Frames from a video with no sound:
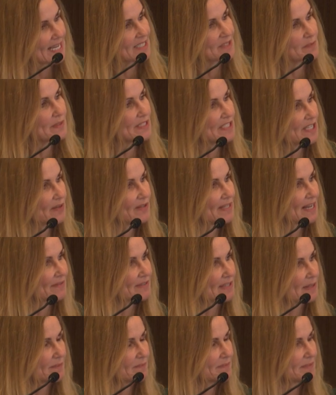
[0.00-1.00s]
we don't have
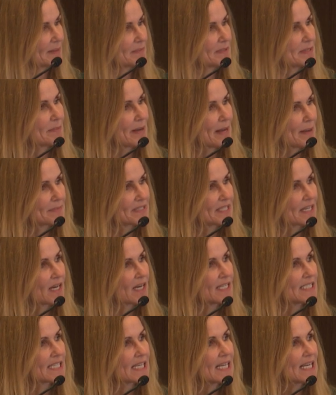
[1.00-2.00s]

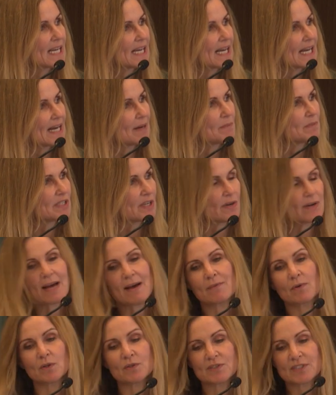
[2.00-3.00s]
depsipeptide, and we don't
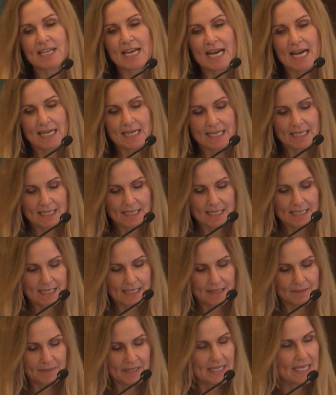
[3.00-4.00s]
have ONTAC
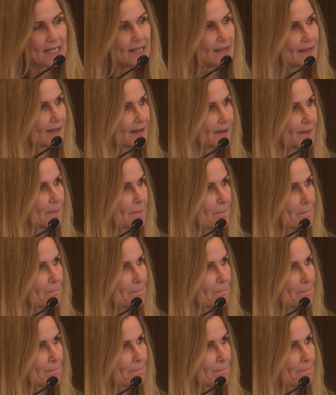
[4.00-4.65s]
either.